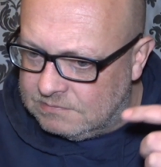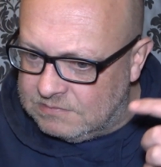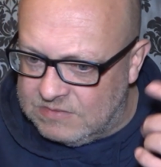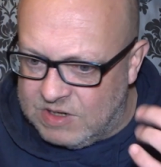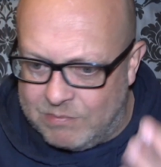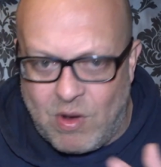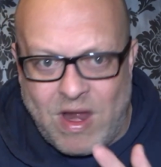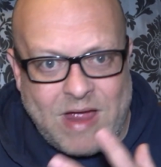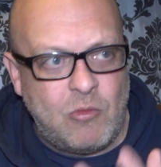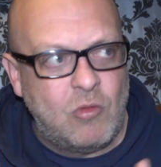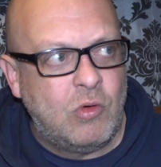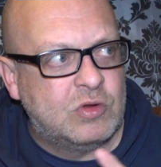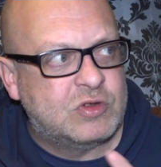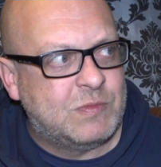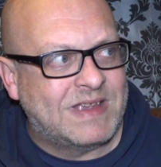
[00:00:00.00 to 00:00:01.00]
your brain
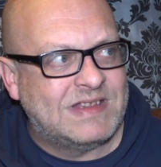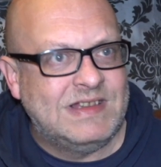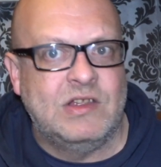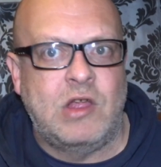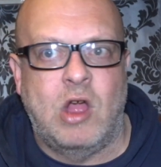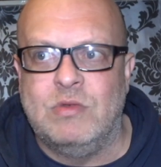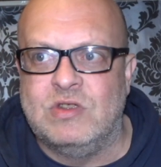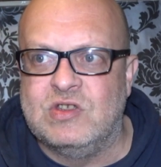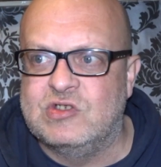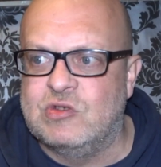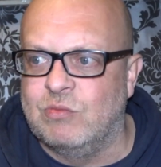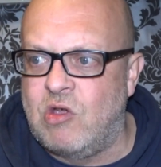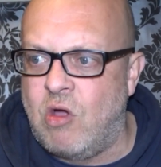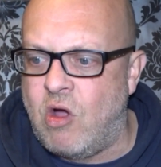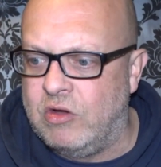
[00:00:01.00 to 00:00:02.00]
will automatically go into
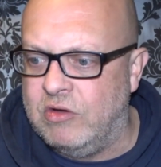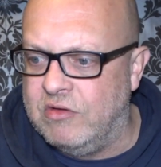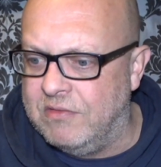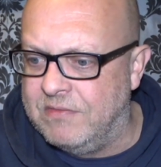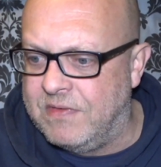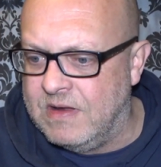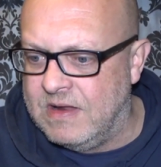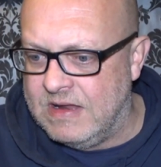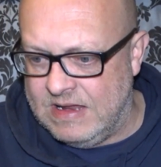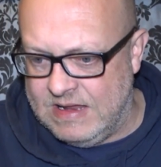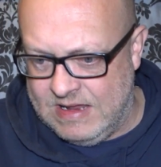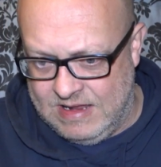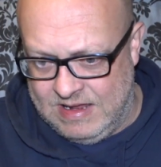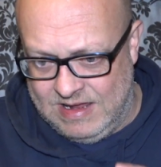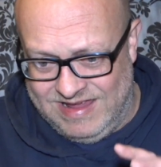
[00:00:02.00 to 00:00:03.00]
some kind of
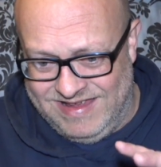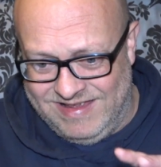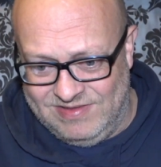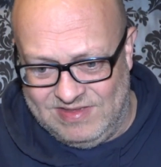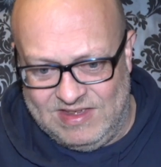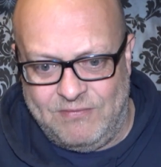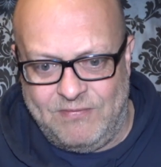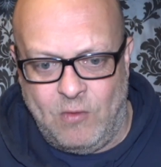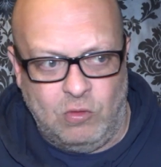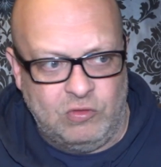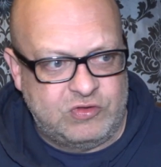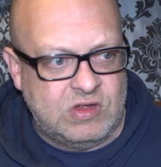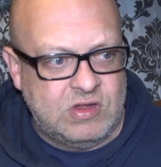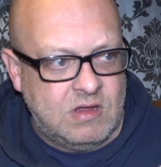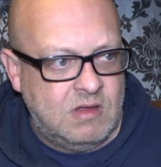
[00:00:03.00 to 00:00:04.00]

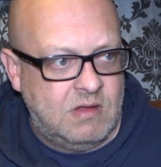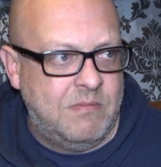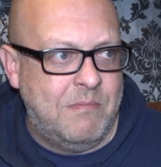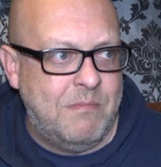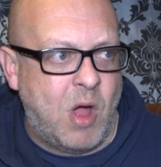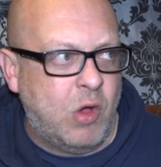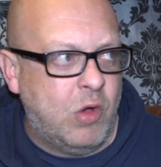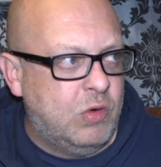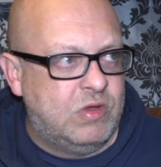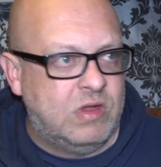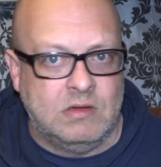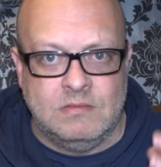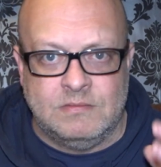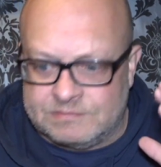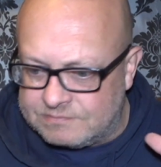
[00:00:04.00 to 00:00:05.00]
default mode,
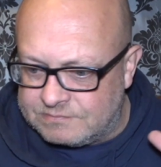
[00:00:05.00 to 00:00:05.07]
and